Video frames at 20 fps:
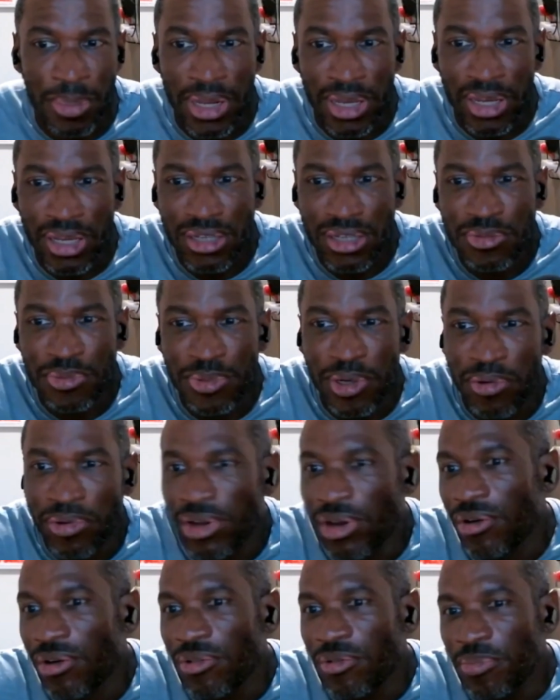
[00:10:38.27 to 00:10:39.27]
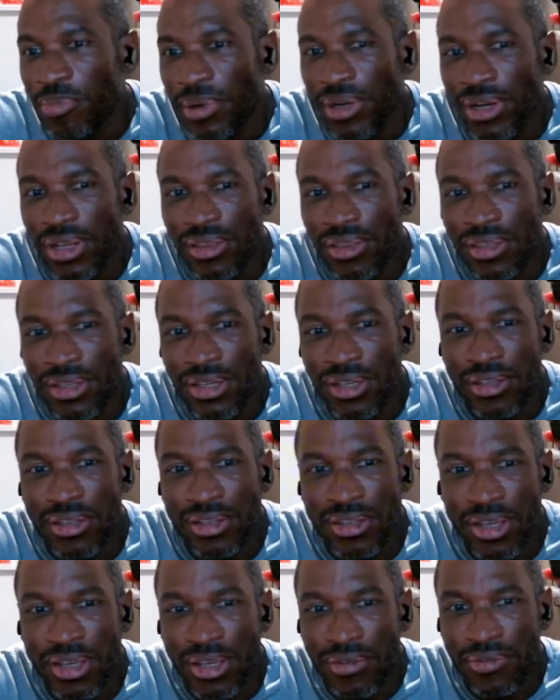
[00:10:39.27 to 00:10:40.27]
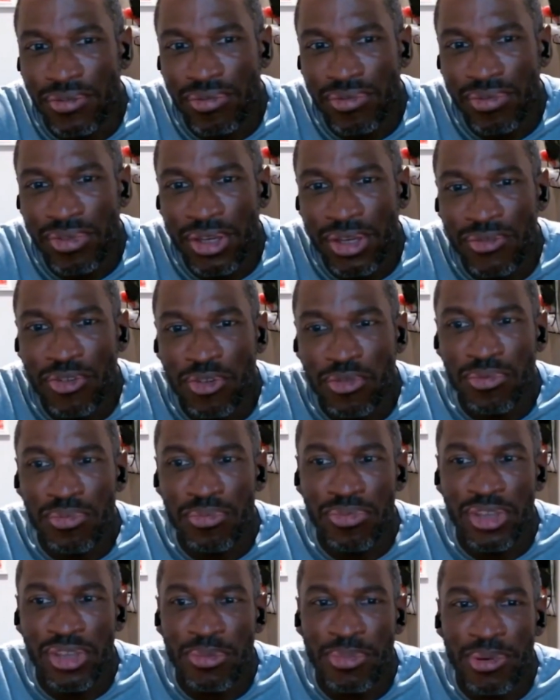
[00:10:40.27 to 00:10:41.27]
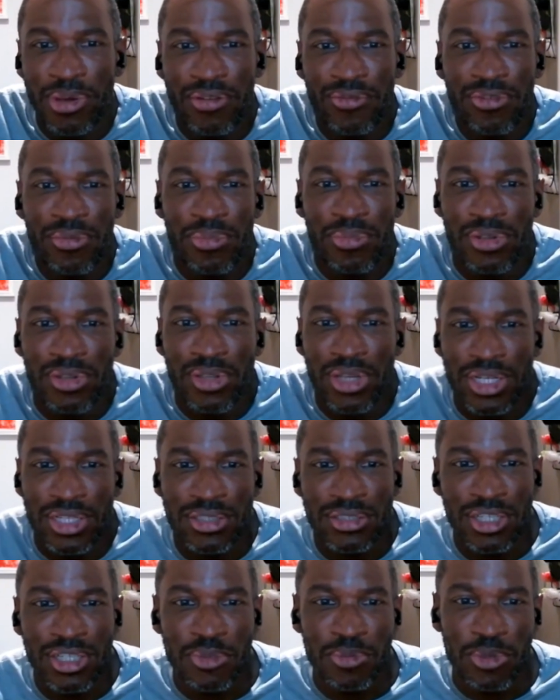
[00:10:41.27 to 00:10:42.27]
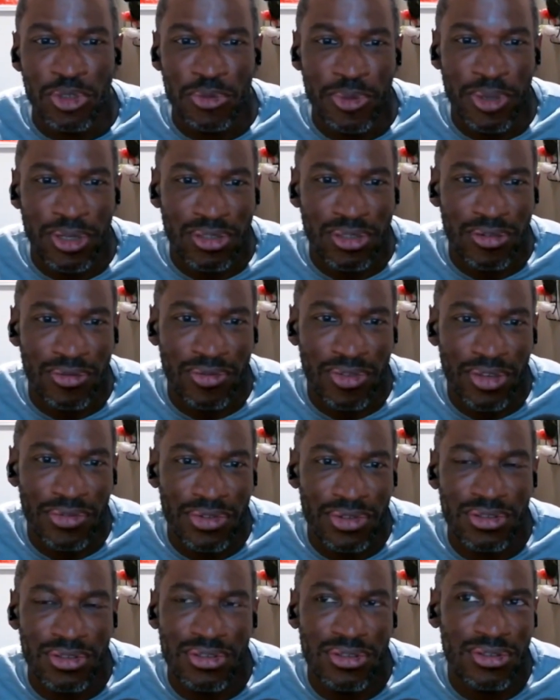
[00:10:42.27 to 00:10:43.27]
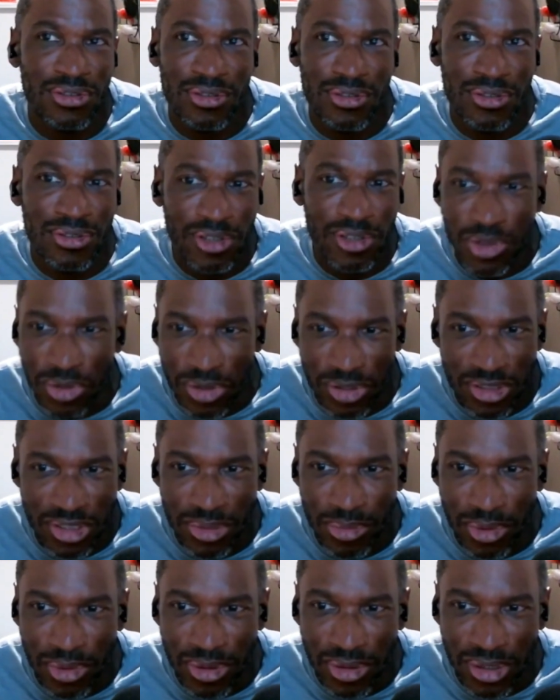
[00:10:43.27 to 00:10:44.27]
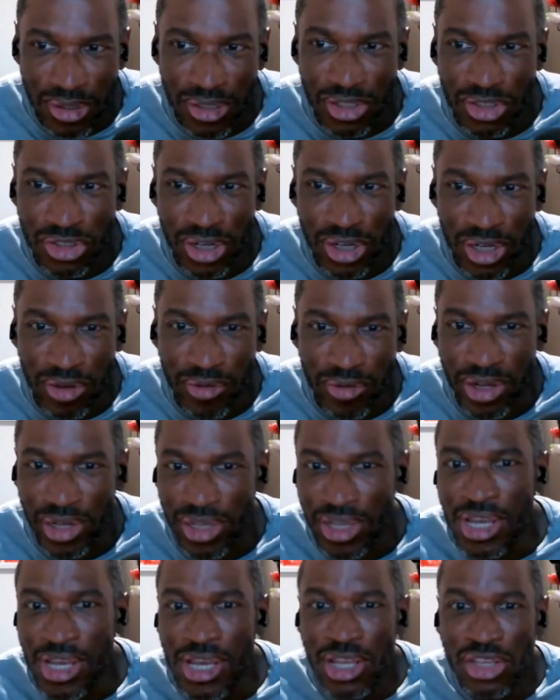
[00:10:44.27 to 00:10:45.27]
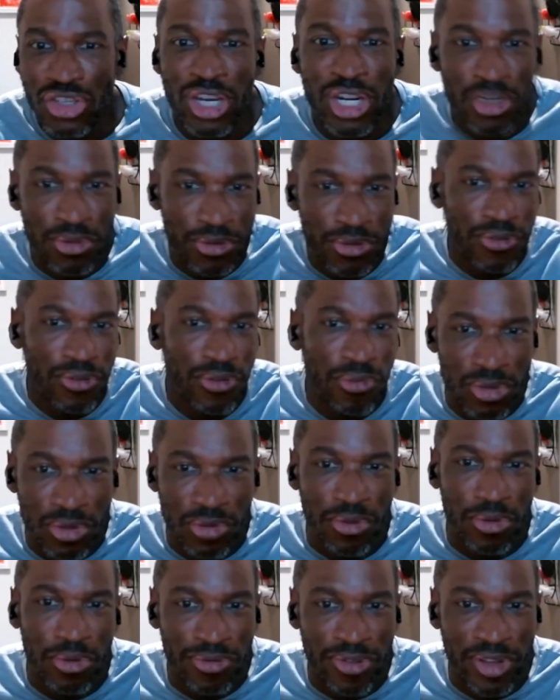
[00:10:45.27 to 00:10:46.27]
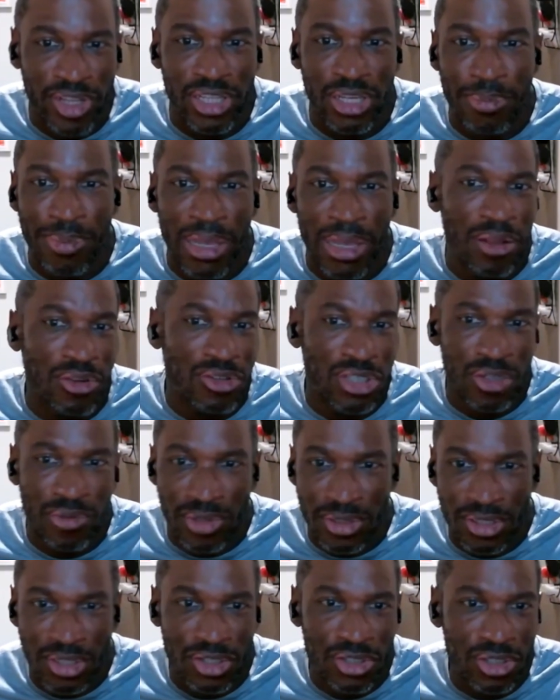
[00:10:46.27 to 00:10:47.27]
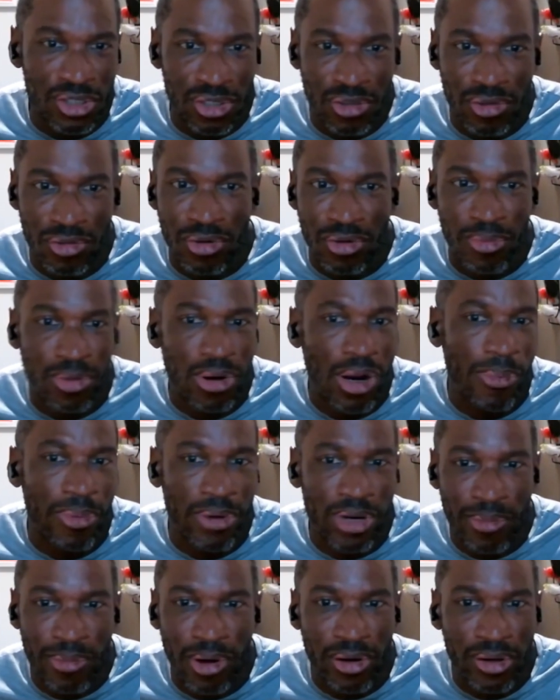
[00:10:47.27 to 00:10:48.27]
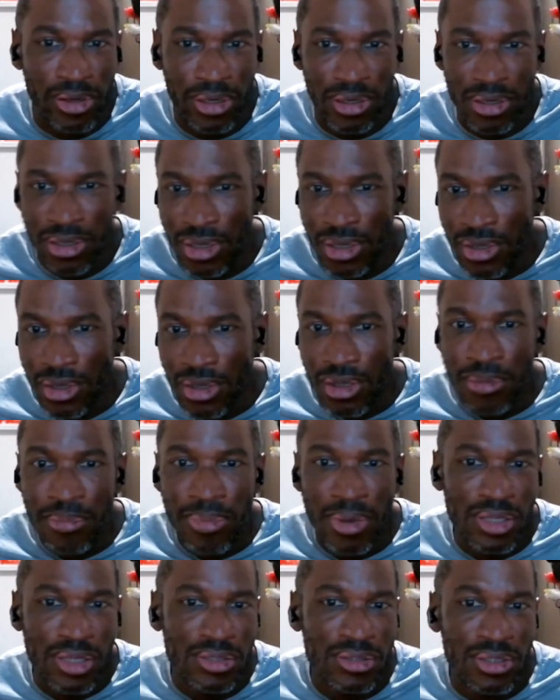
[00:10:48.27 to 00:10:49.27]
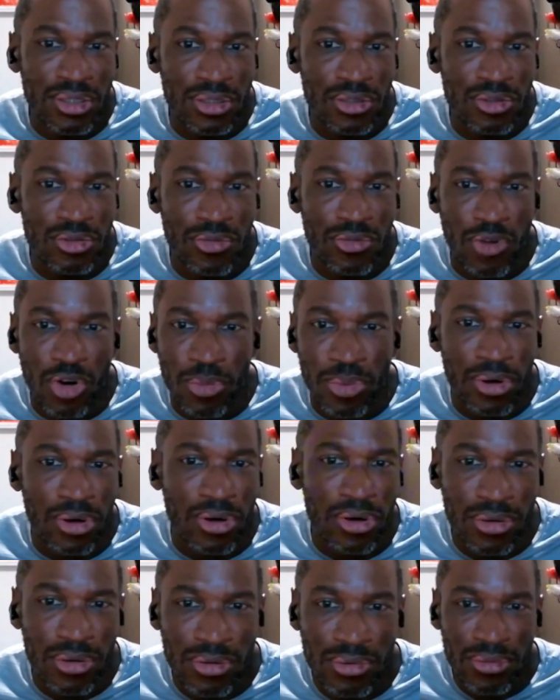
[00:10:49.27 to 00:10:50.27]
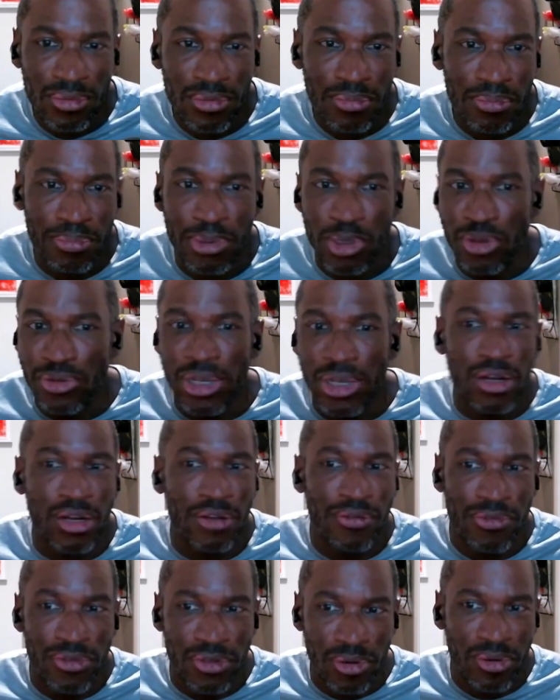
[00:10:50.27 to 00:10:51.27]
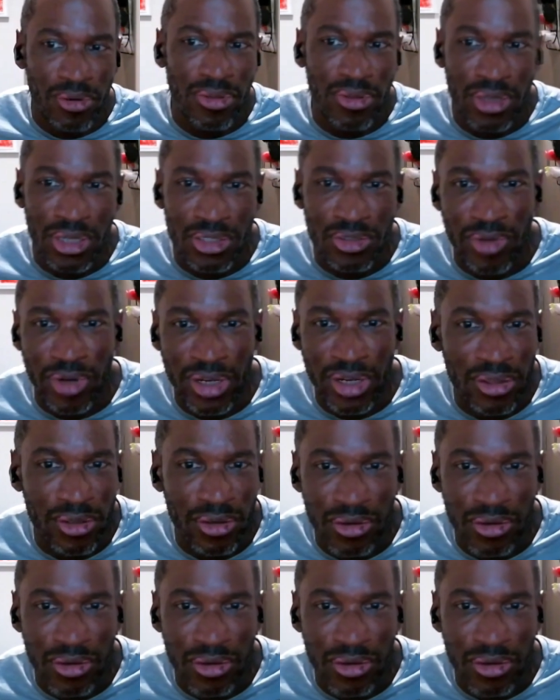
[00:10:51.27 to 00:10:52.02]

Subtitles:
I mean, I guess we don't know, but at the end of the day, if you think about it from the United States perspective, they're going to do the similar thing to China, right? China was reflating a balance sheet recession due to a property market bust and sort of over build out of certain things, right?